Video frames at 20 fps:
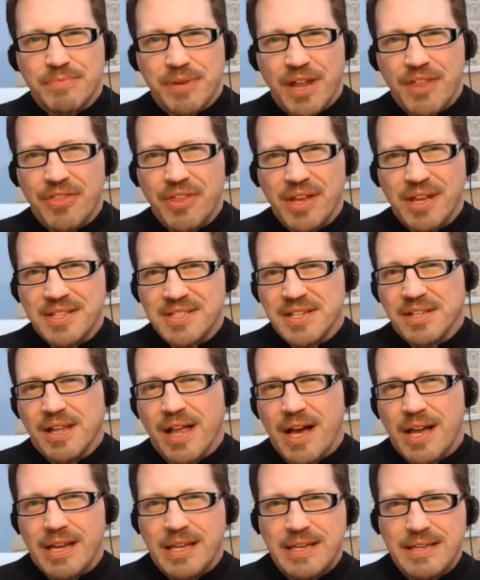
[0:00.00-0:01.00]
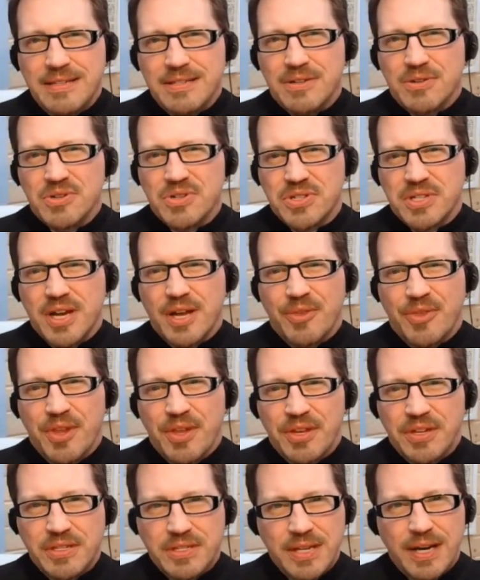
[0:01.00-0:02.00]
But I think it's a lot easier said
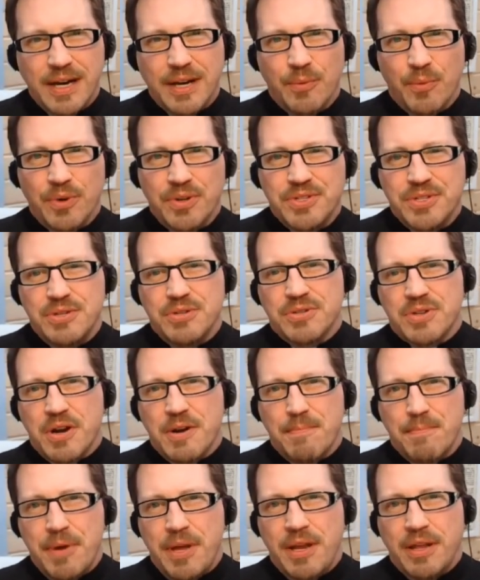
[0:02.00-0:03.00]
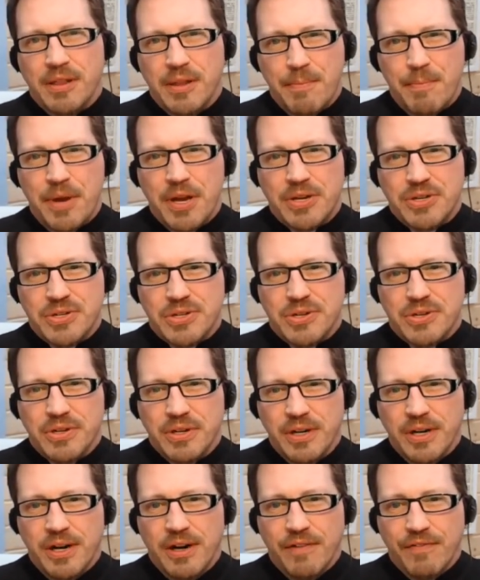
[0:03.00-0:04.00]
than done once you start painting the picture
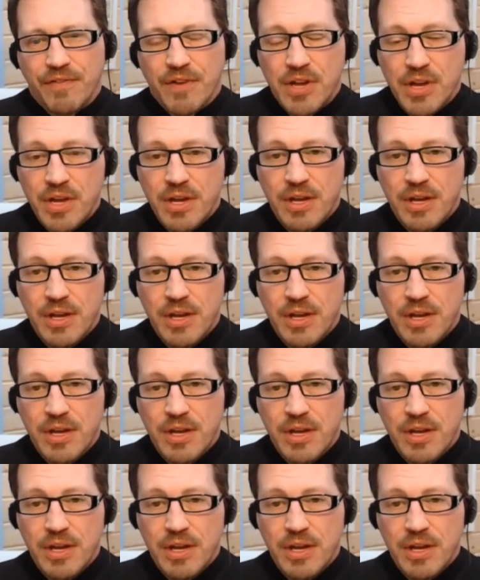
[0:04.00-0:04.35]
of